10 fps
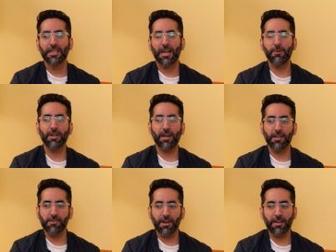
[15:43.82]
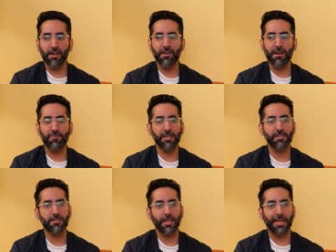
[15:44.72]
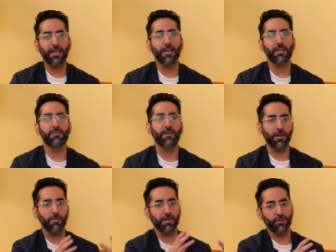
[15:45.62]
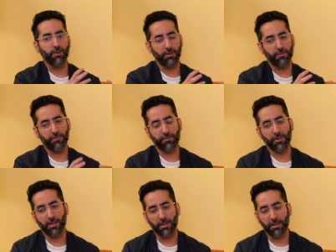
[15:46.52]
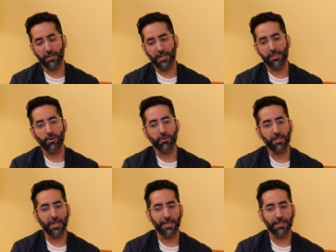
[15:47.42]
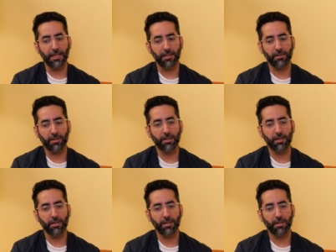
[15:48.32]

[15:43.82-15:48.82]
I mean, right now, Netflix India is very much sort of its own thing, and they're